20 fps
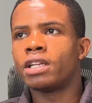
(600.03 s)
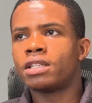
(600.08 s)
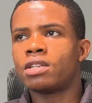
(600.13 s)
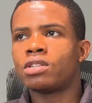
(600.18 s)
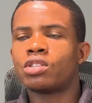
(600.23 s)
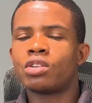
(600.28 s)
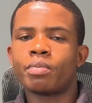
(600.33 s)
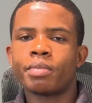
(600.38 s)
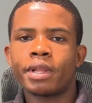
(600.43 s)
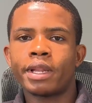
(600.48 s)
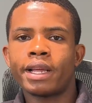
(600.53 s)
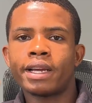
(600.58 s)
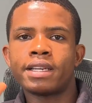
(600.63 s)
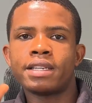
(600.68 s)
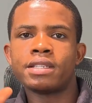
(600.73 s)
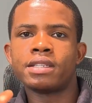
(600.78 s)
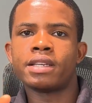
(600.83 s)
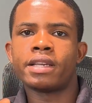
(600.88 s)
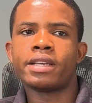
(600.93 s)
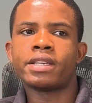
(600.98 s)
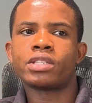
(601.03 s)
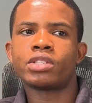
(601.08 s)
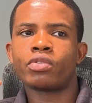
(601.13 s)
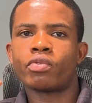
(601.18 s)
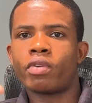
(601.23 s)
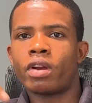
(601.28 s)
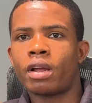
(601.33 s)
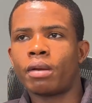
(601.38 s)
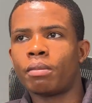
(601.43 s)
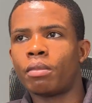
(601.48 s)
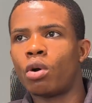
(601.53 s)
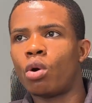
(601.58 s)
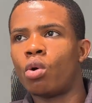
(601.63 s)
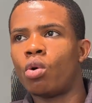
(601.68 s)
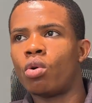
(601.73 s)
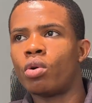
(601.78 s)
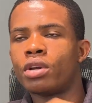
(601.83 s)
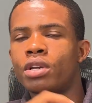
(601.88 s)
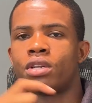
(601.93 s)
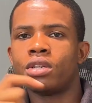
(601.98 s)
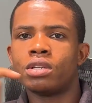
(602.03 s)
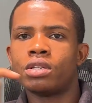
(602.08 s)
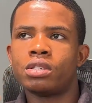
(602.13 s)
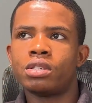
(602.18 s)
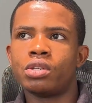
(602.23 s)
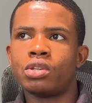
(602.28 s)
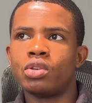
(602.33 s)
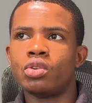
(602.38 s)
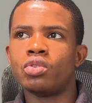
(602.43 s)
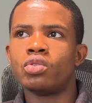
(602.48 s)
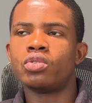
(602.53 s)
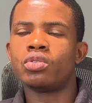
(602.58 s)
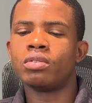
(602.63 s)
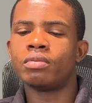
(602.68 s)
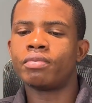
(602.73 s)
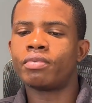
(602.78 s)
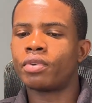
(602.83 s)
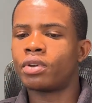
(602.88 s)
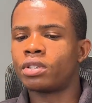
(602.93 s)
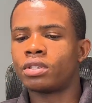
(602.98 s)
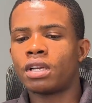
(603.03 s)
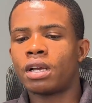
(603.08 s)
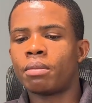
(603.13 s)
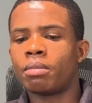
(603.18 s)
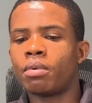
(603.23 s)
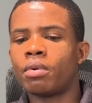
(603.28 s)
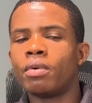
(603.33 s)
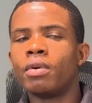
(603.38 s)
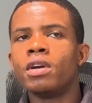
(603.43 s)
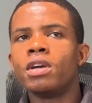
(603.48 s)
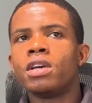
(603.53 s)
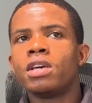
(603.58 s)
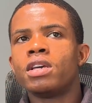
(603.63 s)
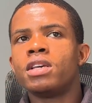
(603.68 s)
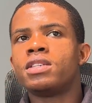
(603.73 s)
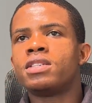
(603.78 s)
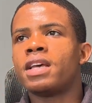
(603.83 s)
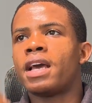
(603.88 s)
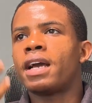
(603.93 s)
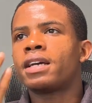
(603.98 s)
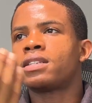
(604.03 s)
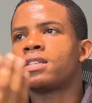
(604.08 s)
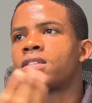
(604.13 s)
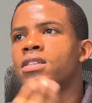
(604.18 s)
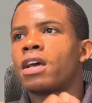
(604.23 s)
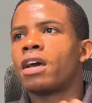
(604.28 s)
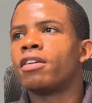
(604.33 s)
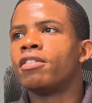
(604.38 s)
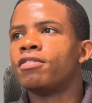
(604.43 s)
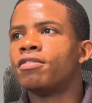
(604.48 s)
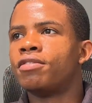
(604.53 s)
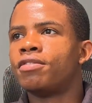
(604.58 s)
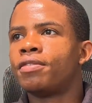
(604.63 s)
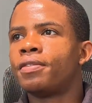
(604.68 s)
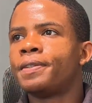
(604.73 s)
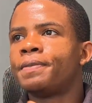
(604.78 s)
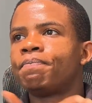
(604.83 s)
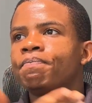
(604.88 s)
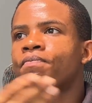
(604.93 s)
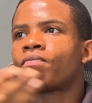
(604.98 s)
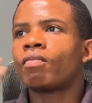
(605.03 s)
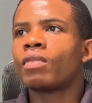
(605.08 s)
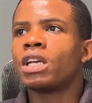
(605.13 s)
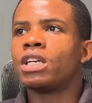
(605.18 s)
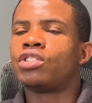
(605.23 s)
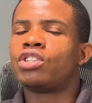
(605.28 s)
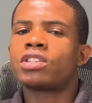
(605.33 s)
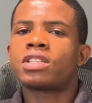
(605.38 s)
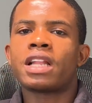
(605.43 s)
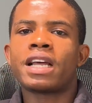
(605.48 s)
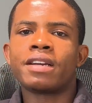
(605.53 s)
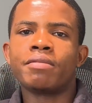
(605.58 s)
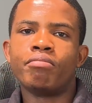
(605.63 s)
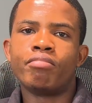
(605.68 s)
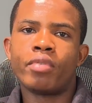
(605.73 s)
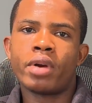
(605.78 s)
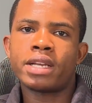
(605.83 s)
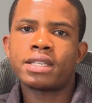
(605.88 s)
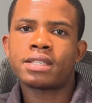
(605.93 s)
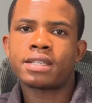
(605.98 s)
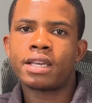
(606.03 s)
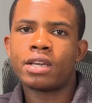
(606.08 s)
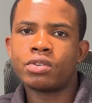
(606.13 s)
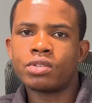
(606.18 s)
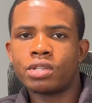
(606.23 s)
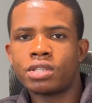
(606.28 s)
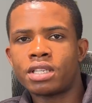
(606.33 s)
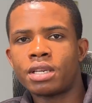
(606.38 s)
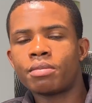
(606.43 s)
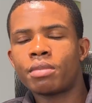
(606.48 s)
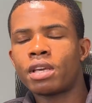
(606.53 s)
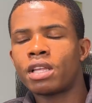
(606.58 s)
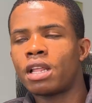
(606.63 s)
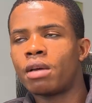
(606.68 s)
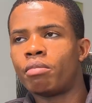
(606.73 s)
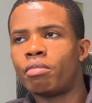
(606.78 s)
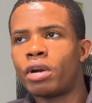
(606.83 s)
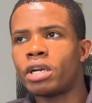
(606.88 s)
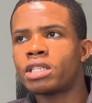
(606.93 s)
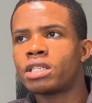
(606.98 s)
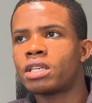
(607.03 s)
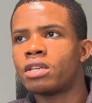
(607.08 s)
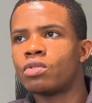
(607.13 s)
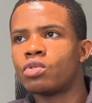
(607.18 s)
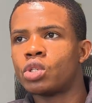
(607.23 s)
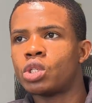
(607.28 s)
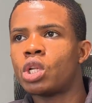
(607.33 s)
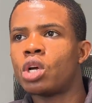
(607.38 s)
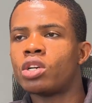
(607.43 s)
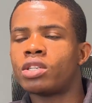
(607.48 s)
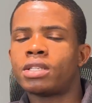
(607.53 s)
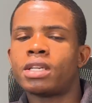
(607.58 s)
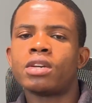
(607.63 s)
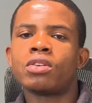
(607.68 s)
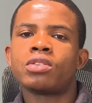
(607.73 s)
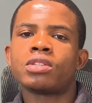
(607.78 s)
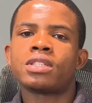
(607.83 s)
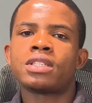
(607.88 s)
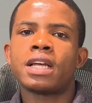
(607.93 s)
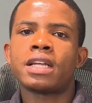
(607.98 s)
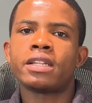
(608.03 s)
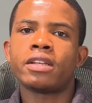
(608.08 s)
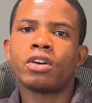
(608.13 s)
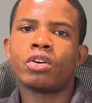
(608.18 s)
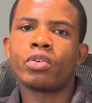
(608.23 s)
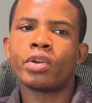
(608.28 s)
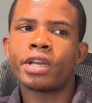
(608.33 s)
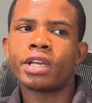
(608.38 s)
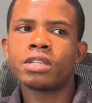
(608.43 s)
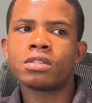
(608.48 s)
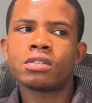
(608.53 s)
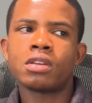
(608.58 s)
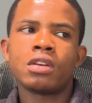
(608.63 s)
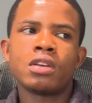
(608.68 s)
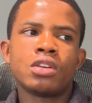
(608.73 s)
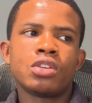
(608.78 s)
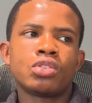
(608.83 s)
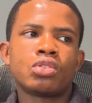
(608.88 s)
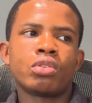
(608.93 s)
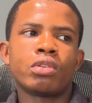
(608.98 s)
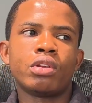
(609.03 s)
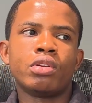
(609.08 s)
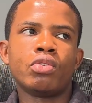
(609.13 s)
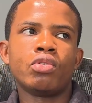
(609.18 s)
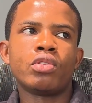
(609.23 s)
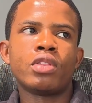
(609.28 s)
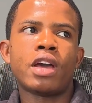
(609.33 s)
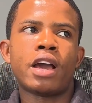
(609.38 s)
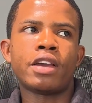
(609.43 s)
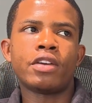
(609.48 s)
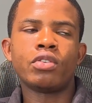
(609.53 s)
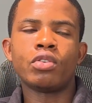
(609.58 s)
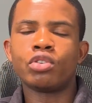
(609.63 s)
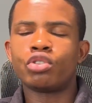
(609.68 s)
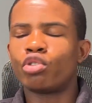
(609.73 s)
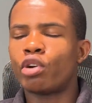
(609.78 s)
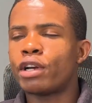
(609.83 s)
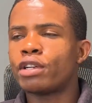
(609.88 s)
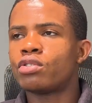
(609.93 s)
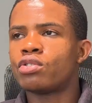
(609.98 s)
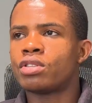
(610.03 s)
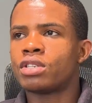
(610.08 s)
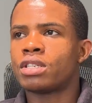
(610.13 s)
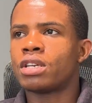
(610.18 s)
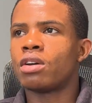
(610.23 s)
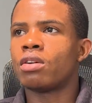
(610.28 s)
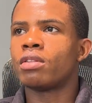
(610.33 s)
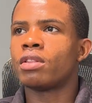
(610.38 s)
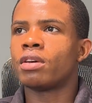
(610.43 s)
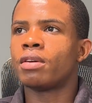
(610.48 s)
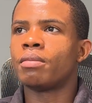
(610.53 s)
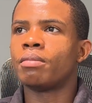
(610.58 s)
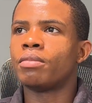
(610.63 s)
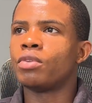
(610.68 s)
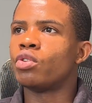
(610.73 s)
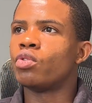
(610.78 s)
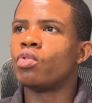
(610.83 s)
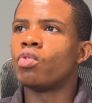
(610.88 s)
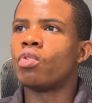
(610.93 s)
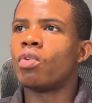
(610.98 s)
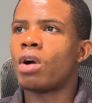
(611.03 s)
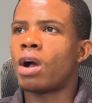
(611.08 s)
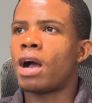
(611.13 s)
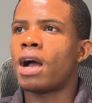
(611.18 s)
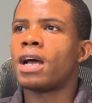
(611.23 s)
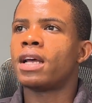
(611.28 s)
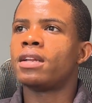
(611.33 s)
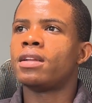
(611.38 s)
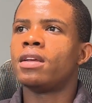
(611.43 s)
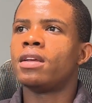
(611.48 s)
say something like his Instagram or his YouTube, for example. His X is kind of, it's just like Bread Skills, the same thing that Bread Skills does. They understand their audience, so they know that, trying to sell them, hard,